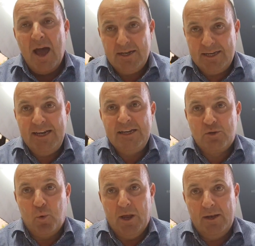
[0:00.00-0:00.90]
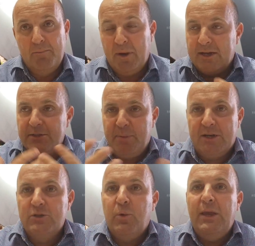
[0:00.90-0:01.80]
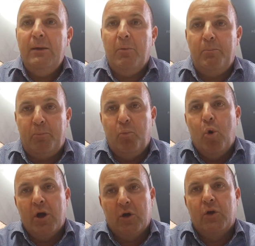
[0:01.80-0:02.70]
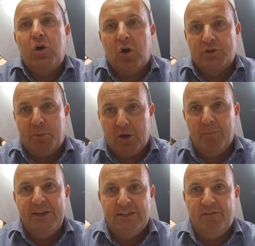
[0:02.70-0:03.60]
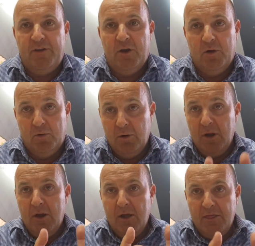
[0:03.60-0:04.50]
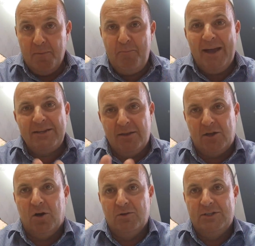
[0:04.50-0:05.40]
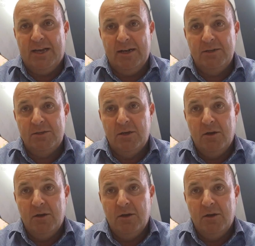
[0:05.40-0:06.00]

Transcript: and Teads win because we work on a cost per completed view. The better the content,